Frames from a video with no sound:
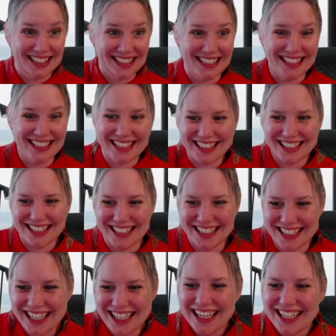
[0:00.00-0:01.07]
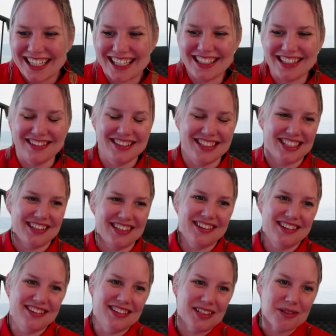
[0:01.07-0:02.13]
can you share a
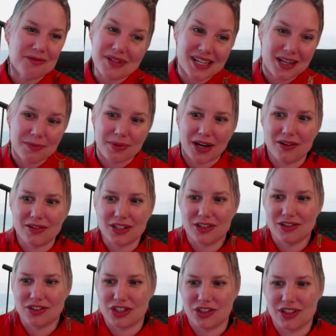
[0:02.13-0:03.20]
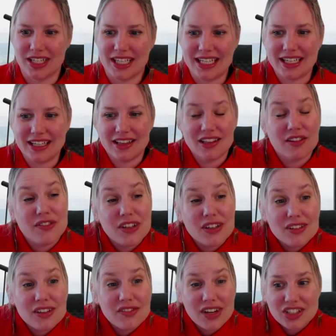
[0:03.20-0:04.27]
little bit about your journey in the field
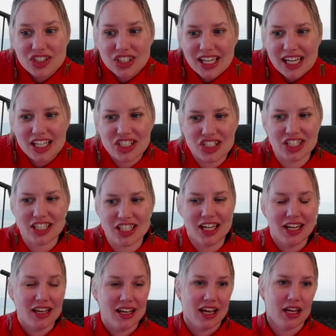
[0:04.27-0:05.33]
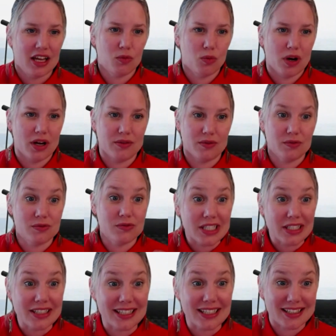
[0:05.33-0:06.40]
of education and what
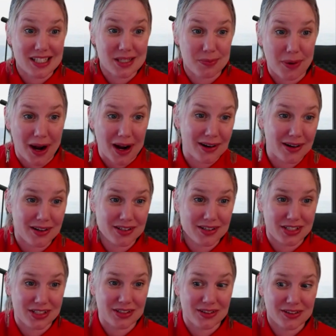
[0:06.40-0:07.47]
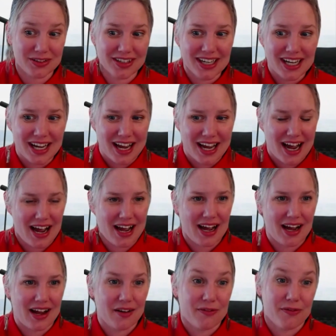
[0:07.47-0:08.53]
really inspired you
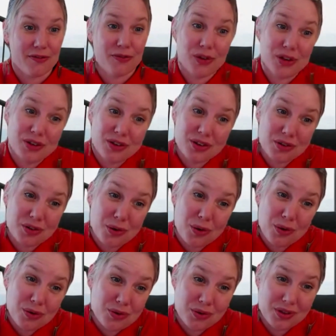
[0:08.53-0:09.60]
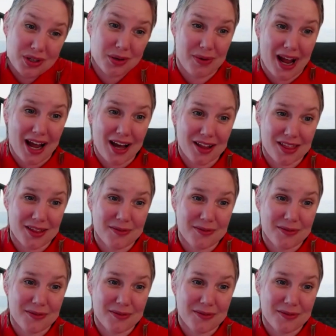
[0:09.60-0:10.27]
for your whole career path.